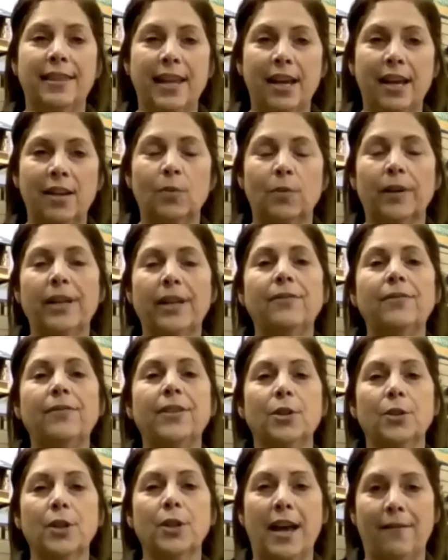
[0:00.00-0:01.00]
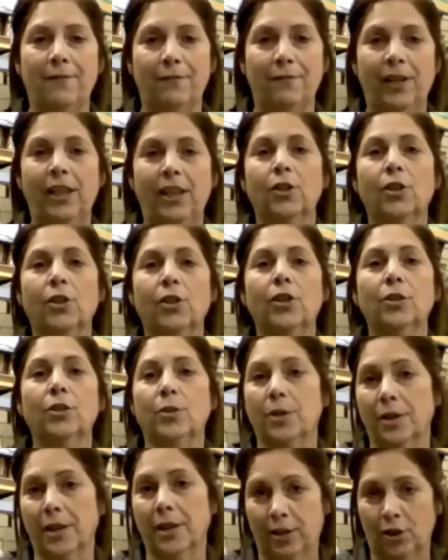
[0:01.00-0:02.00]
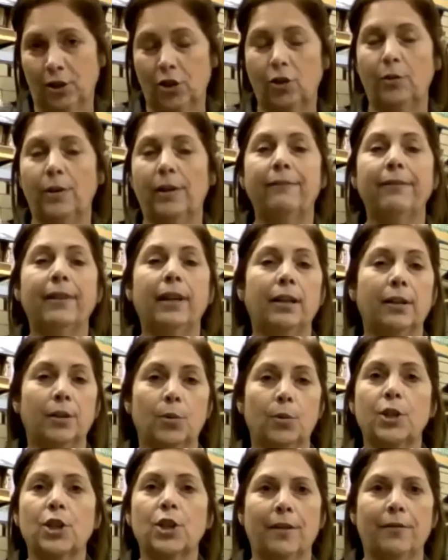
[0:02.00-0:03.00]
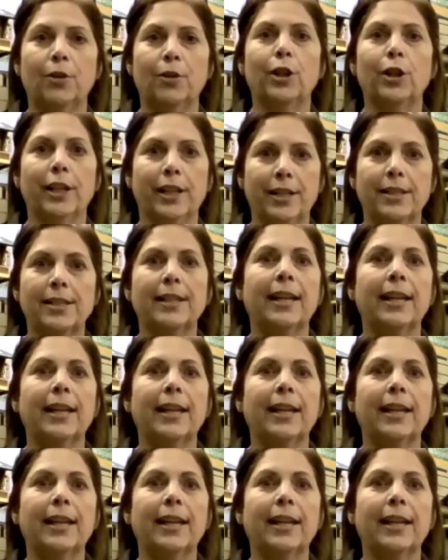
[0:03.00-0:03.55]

then refill that feeder or that suet feeder, whichever it is